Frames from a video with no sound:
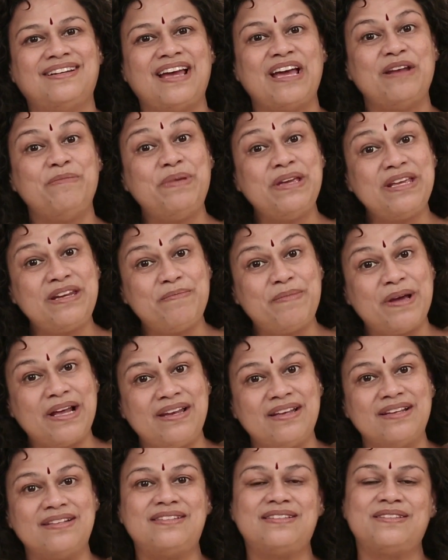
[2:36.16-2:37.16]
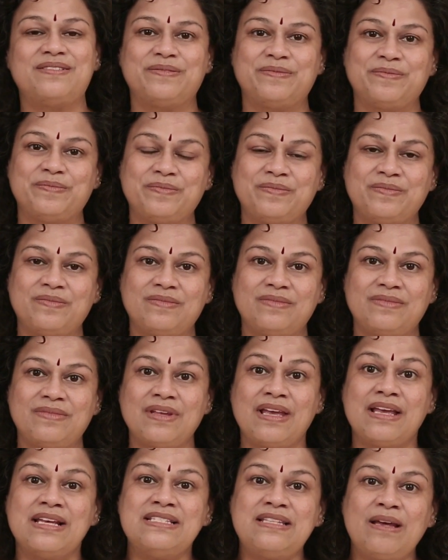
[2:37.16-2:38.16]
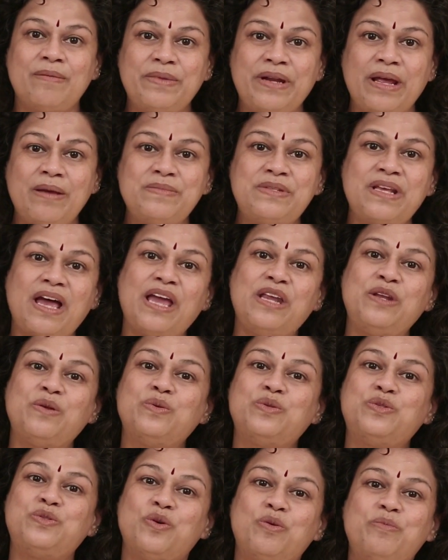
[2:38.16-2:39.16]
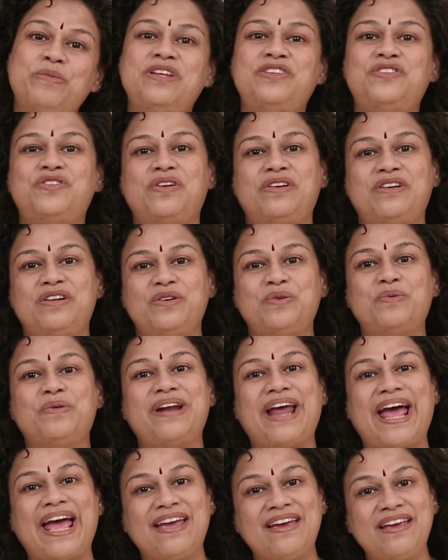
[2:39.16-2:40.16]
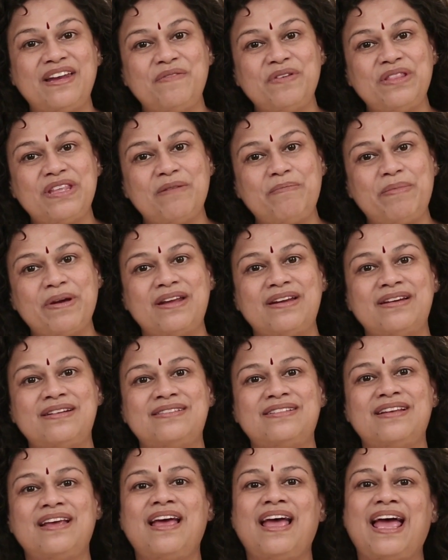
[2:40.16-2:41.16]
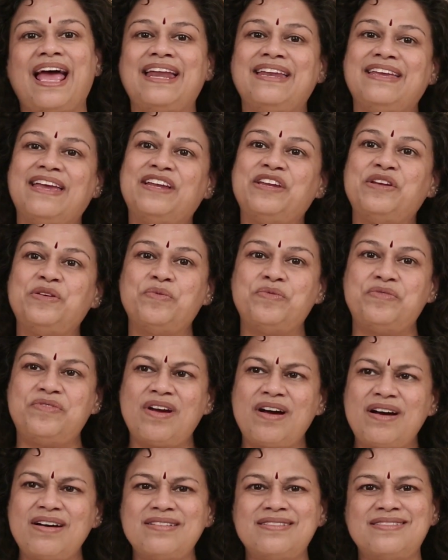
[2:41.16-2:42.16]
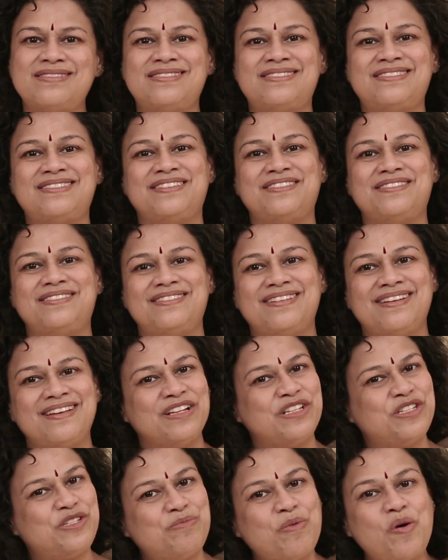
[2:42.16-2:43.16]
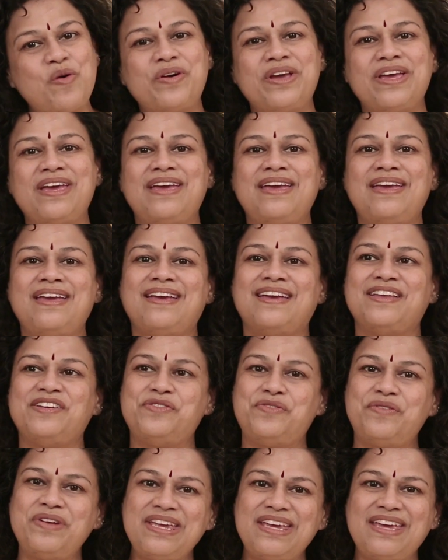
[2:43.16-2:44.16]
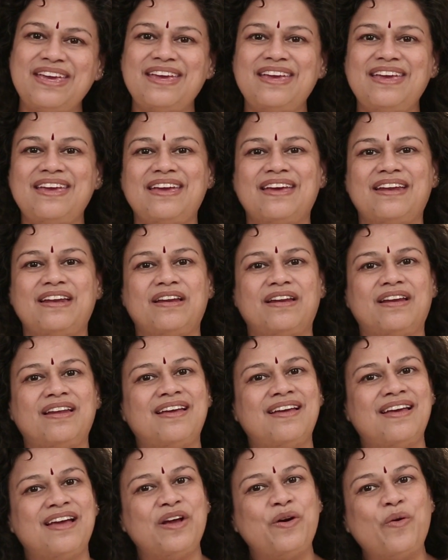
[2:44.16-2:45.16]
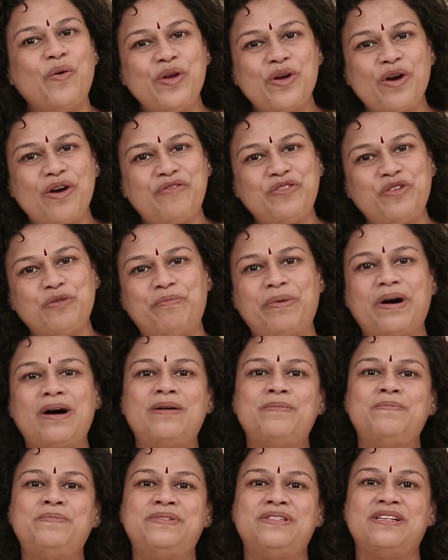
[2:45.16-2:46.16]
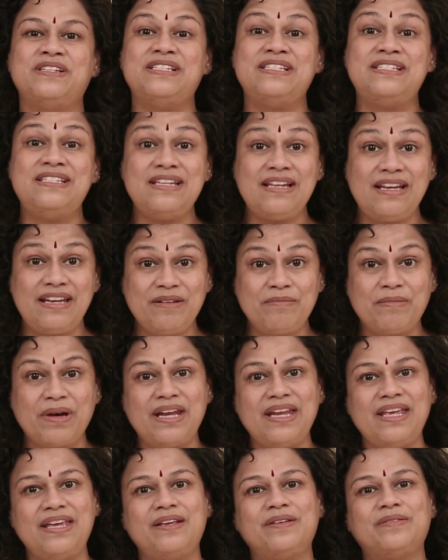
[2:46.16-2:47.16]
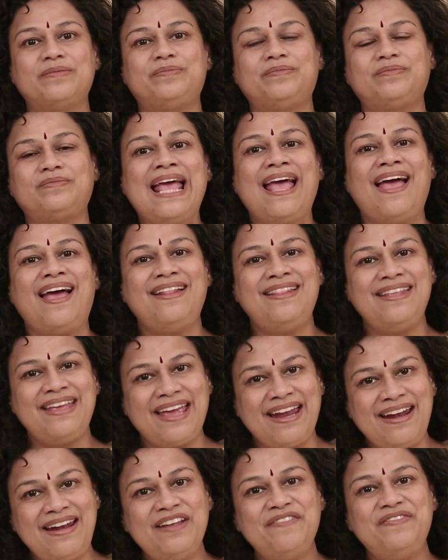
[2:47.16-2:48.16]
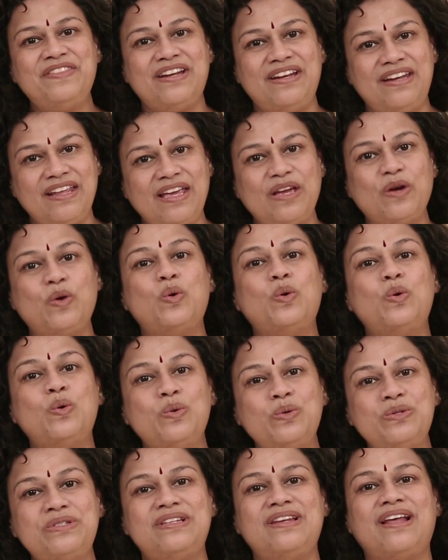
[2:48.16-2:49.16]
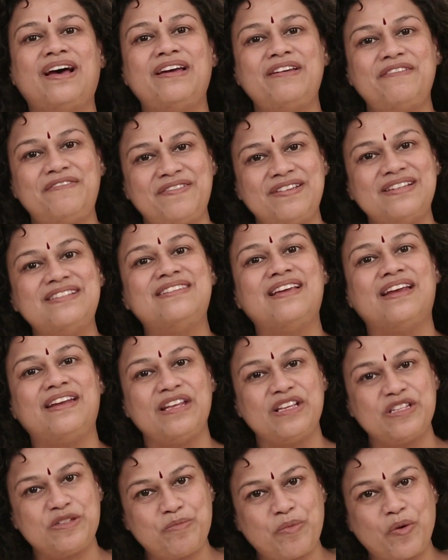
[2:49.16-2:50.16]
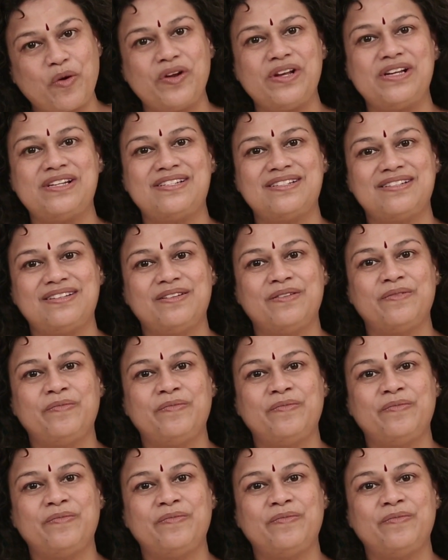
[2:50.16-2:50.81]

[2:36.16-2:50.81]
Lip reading: and be rebellious. Sometimes I know so many children who are angry with their parents and get into drugs and smoking and drinking and going off to pubs and stealing money. At the end of the day, whose life is getting spoiled?